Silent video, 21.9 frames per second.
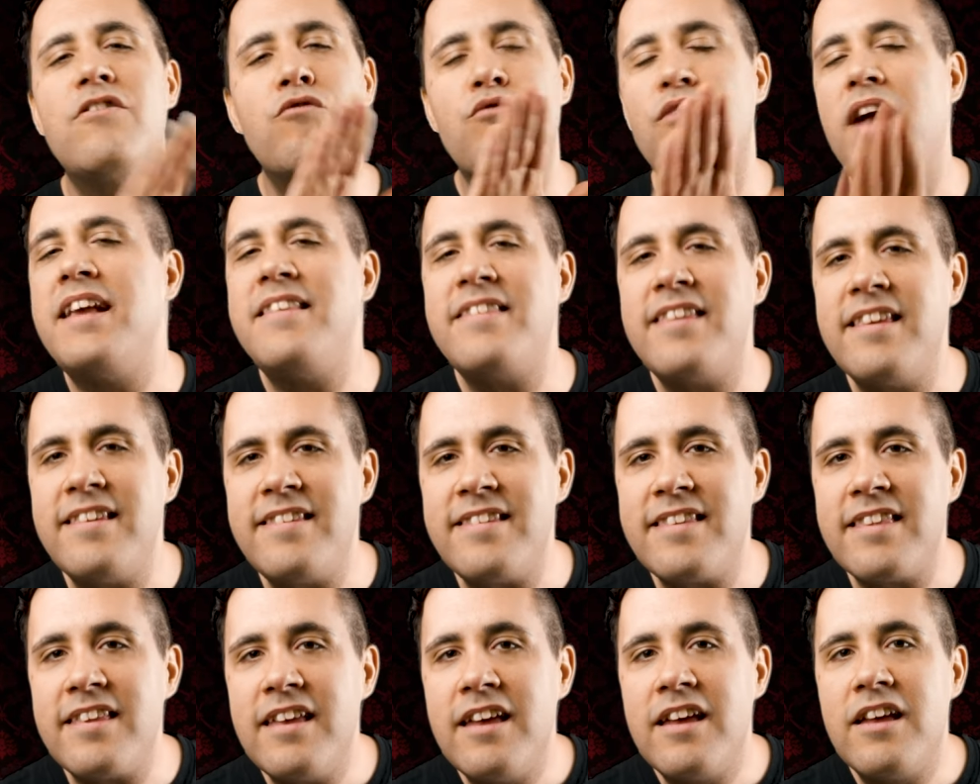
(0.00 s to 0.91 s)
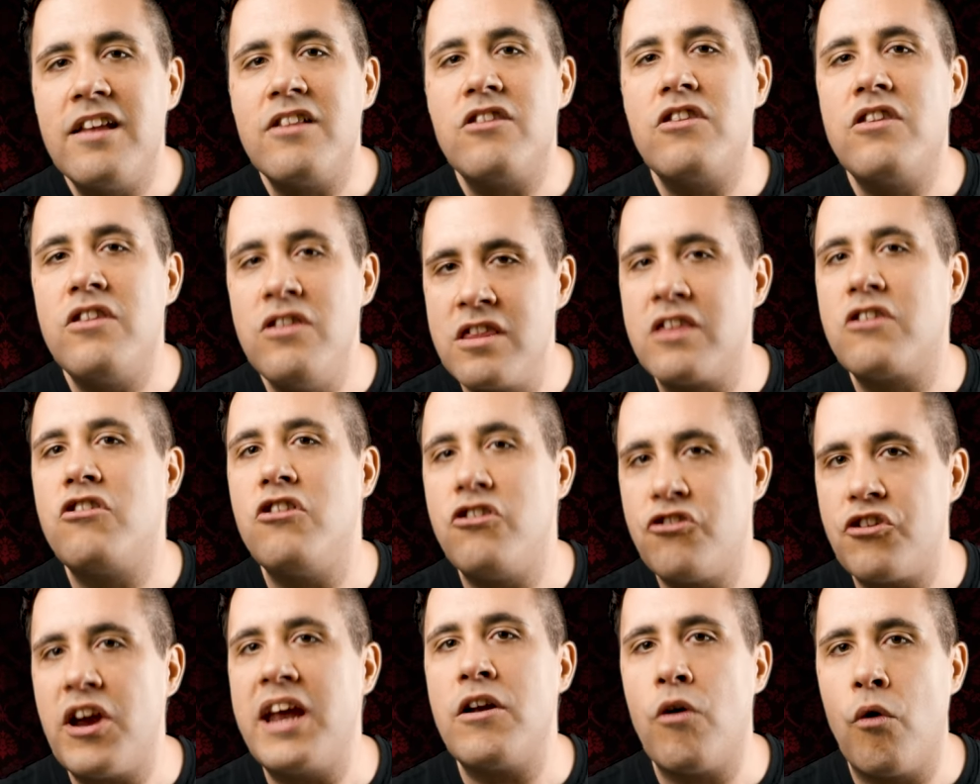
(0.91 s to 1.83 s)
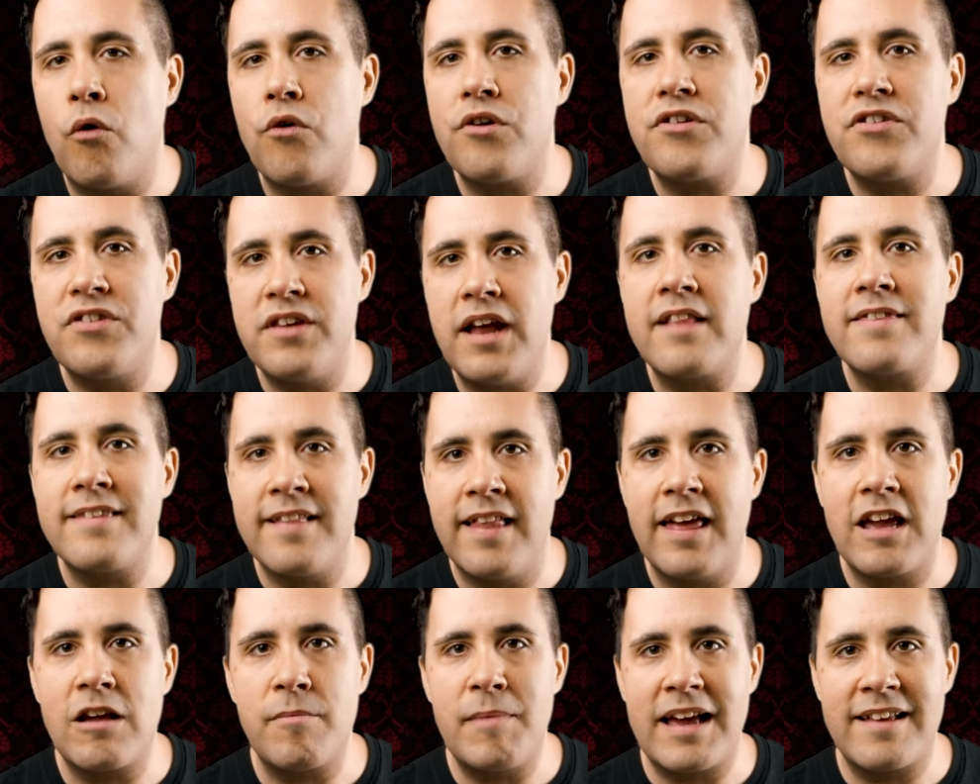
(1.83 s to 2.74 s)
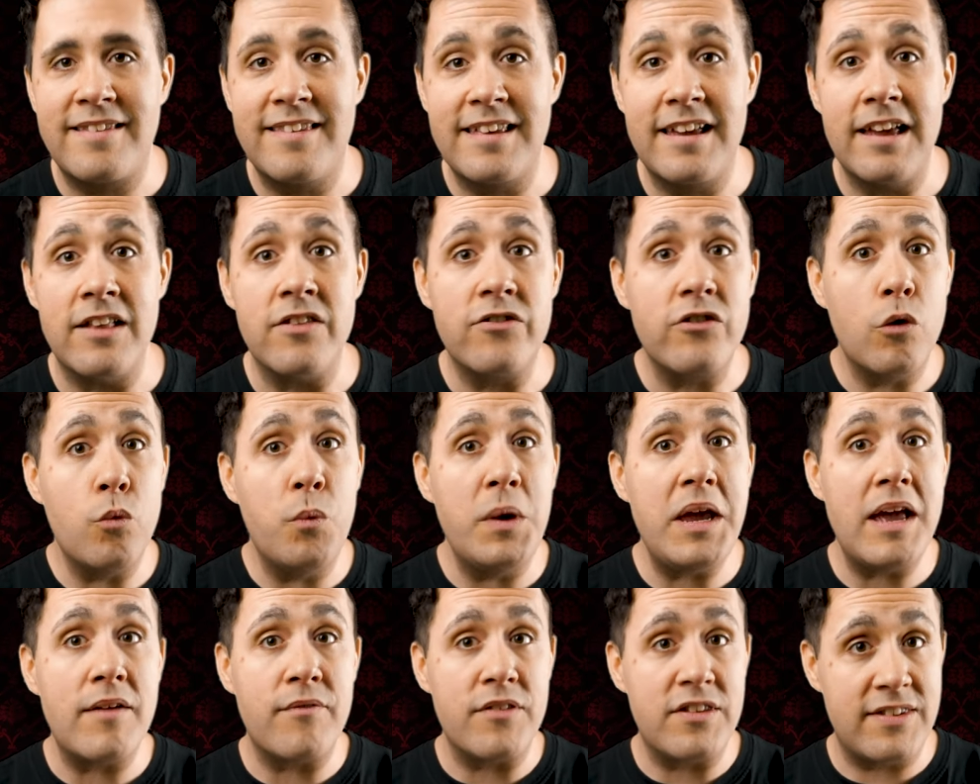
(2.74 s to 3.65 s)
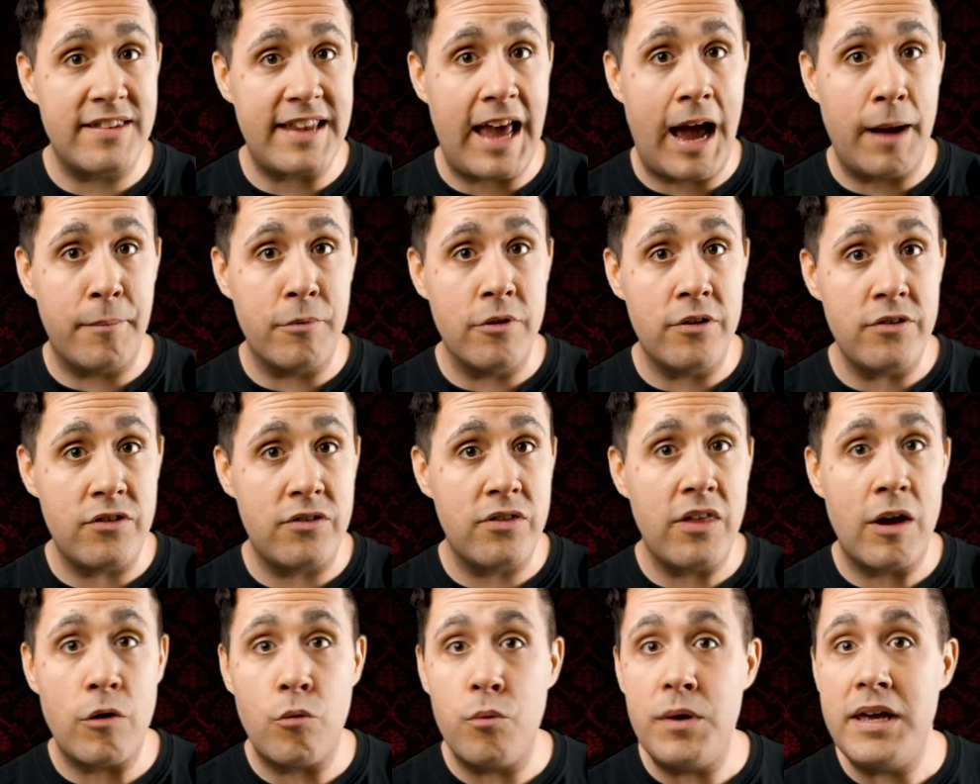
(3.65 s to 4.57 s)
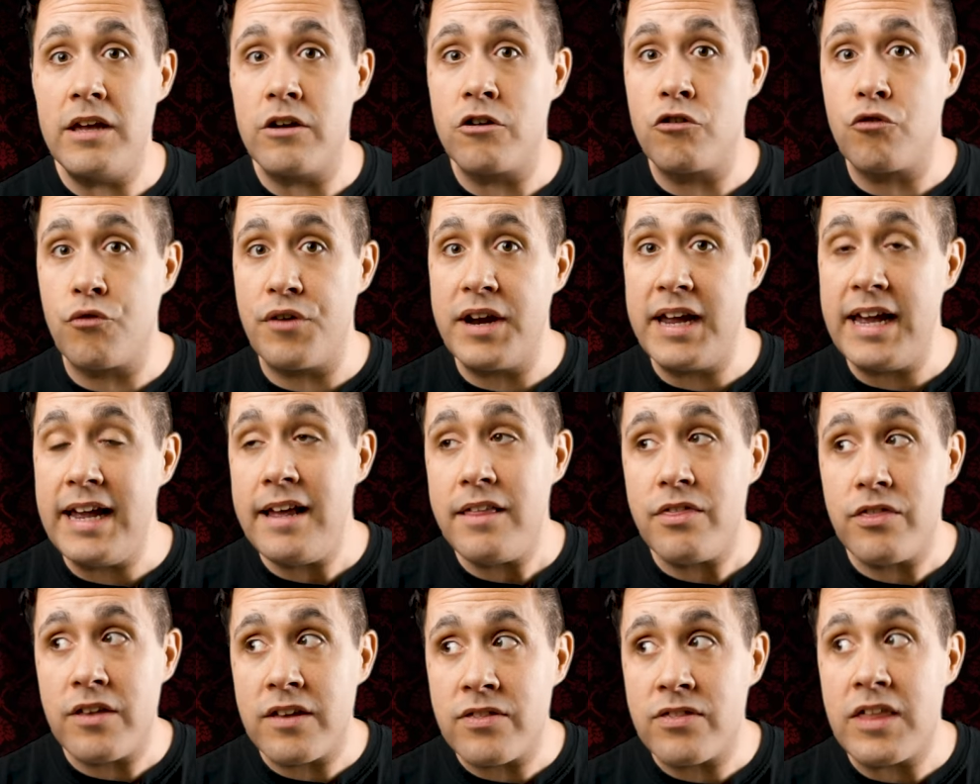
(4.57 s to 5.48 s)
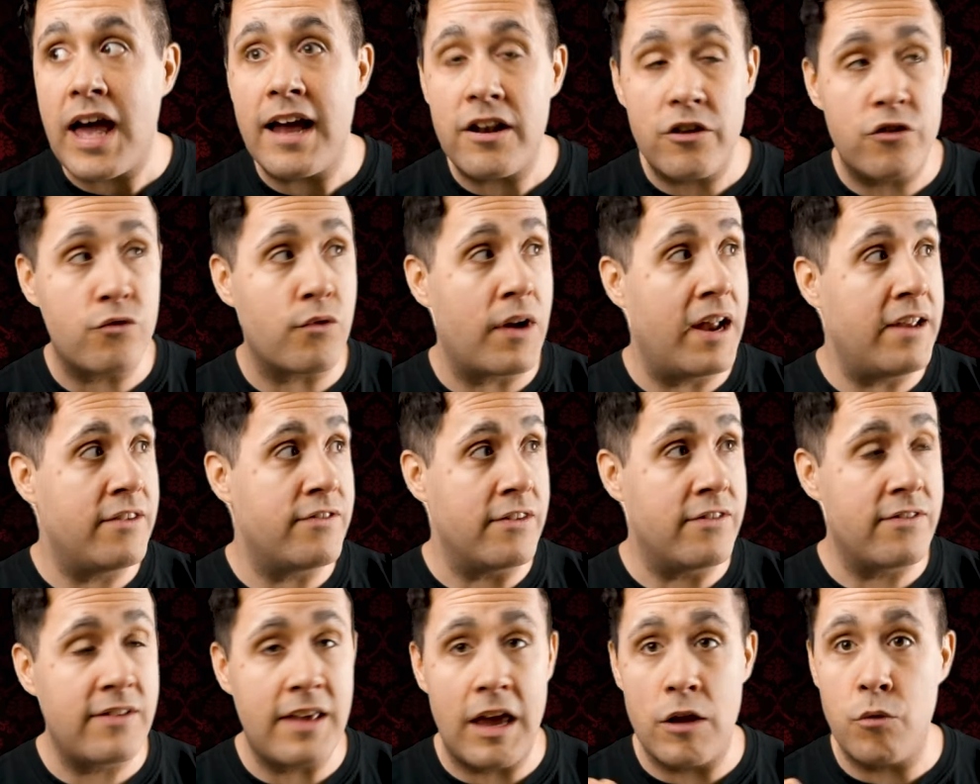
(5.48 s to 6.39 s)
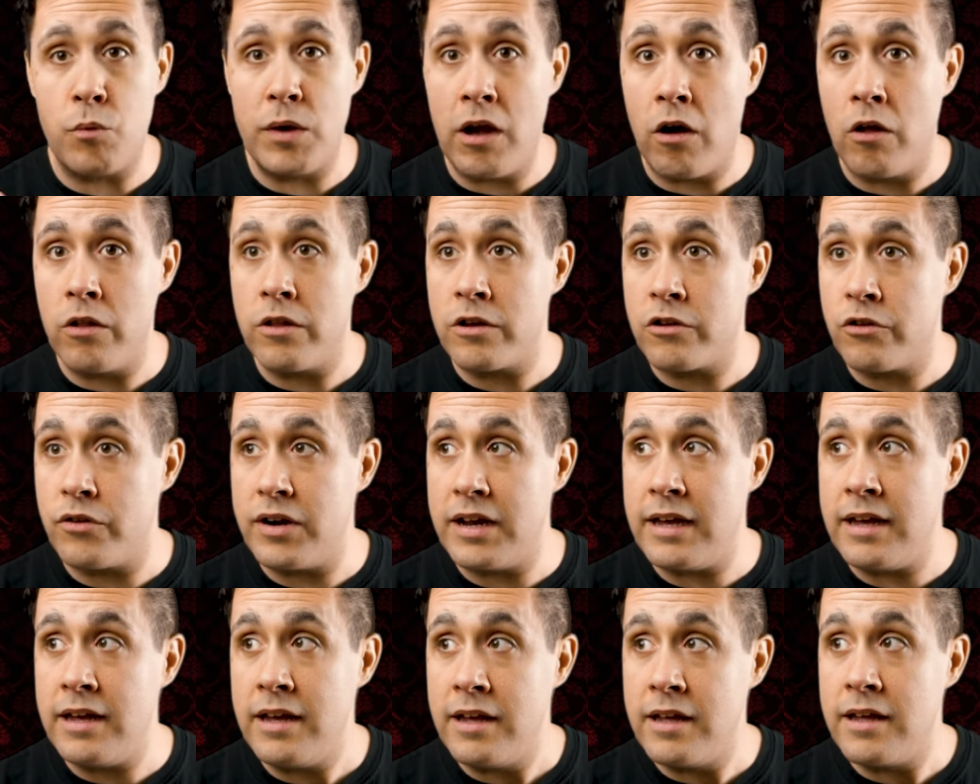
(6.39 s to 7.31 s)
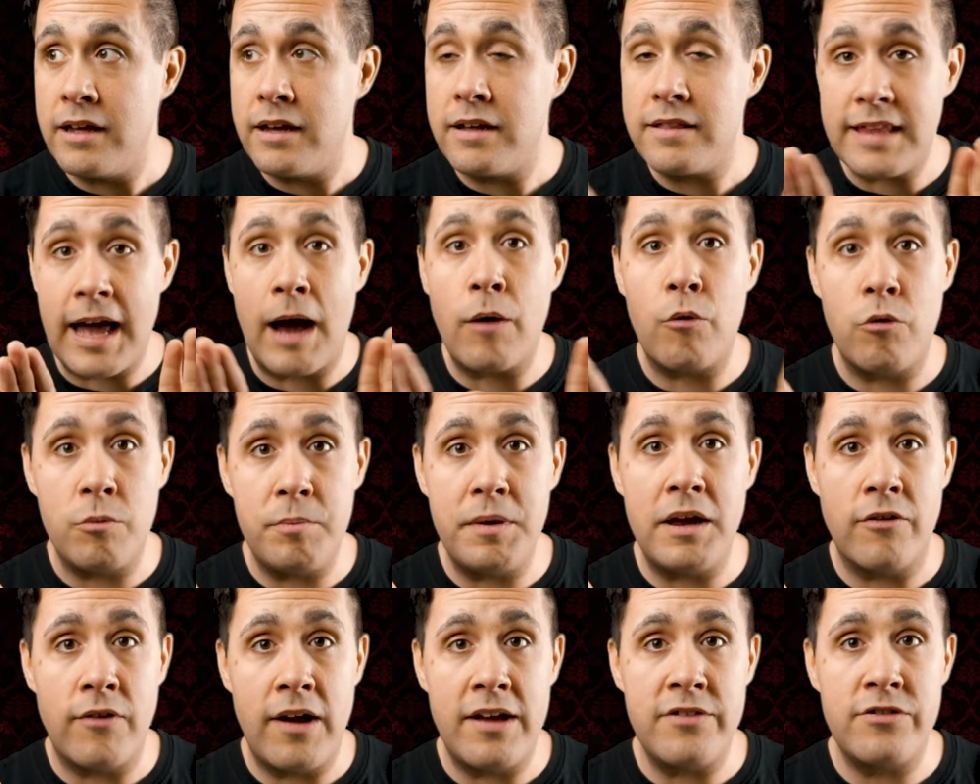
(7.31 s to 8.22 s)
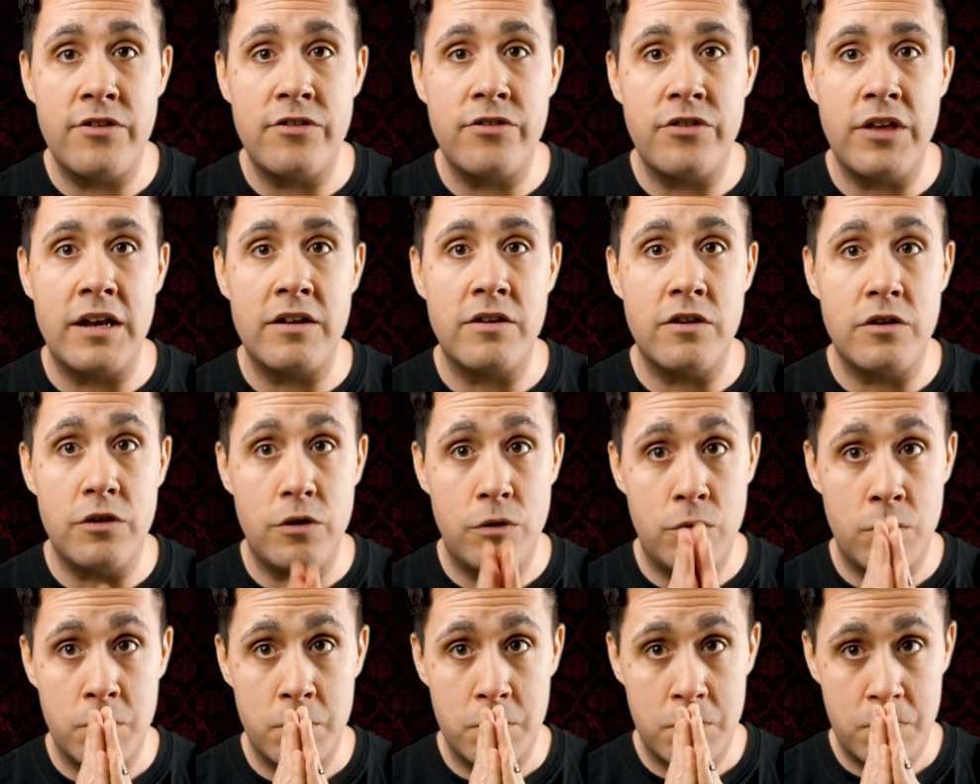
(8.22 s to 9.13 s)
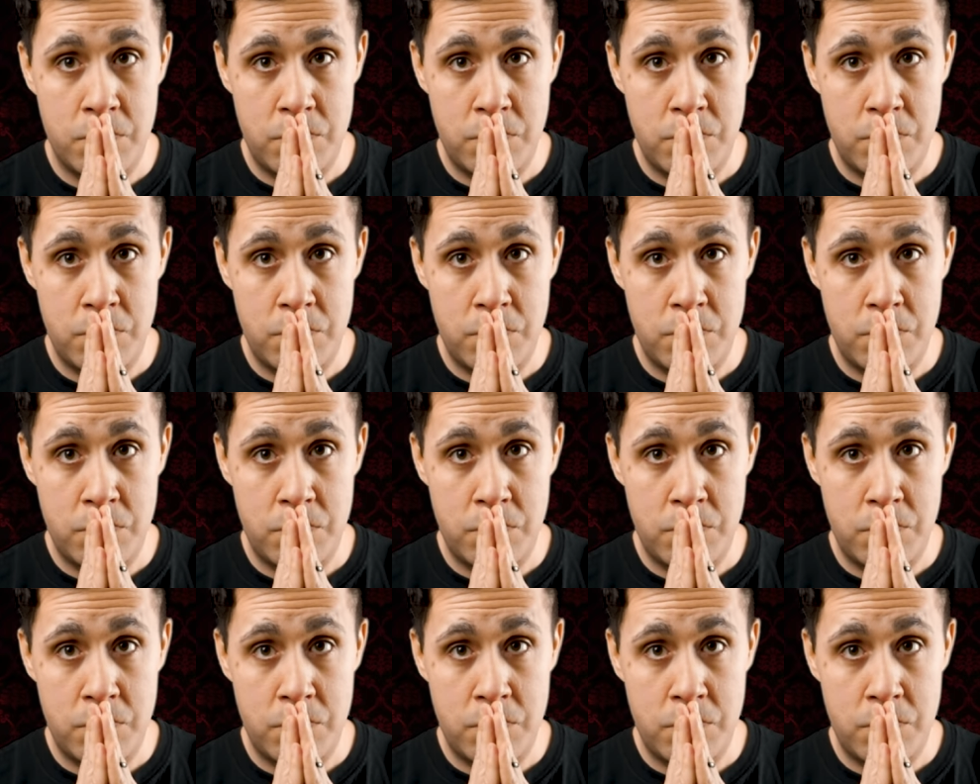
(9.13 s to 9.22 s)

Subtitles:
It's racist to train a horse not to like Mexicans. We have established that we agree that that is racist. Can we all agree that would be a racist thing to do?